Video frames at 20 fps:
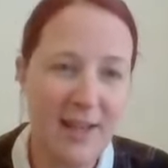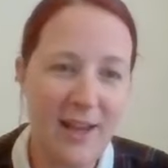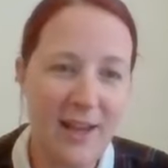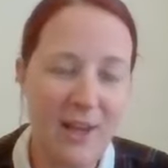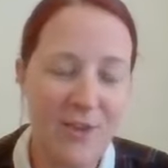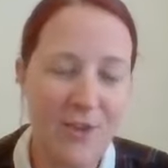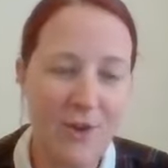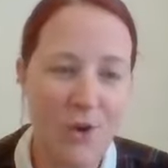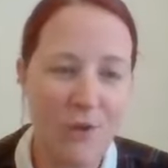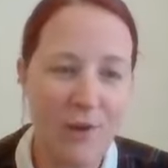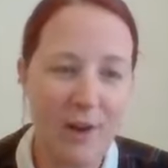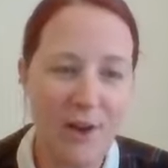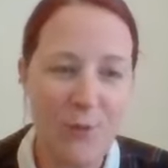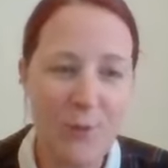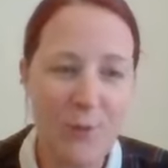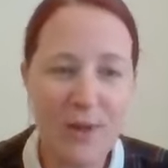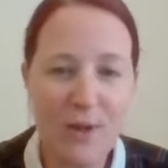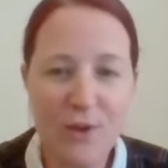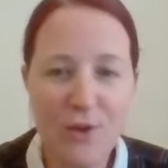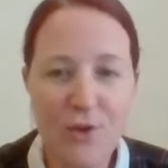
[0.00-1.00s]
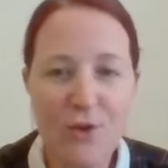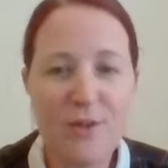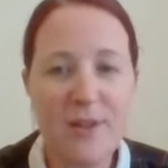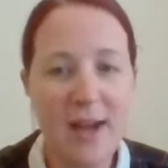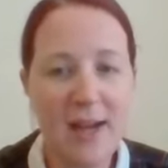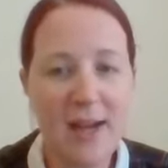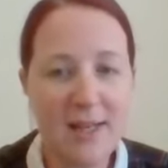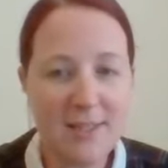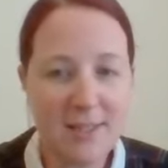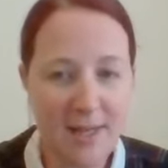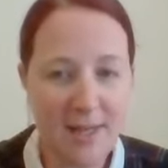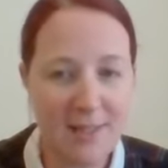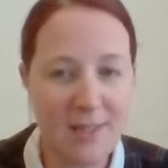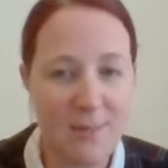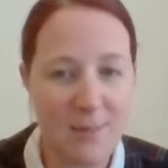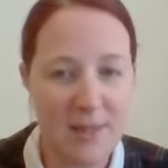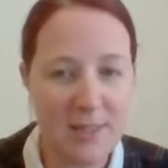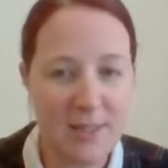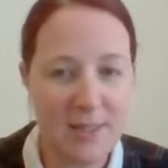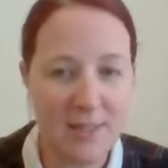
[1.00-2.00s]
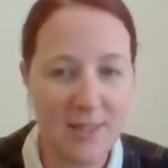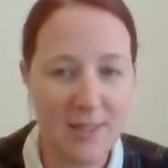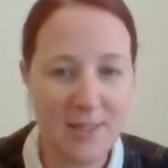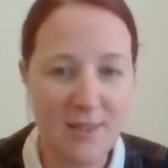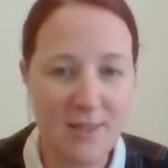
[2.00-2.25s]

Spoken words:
I thought, right, if we can grow that side of the business,